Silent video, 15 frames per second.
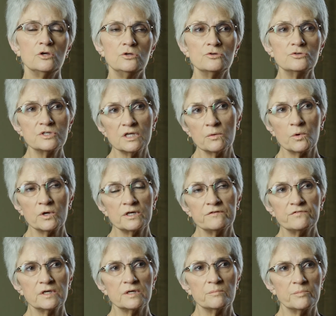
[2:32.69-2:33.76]
Using one
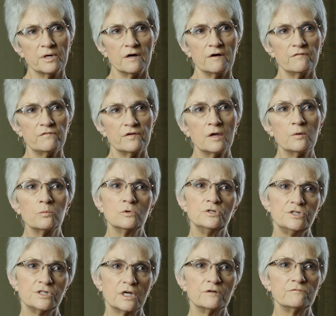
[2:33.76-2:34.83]
of the above, it
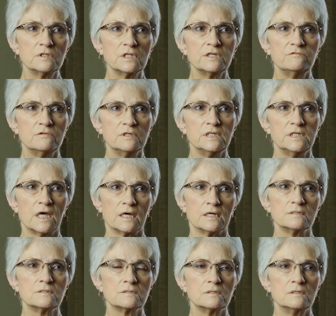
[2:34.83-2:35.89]
would generally read
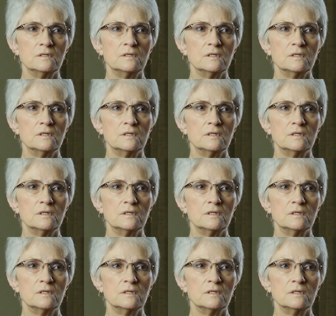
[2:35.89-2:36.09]
as: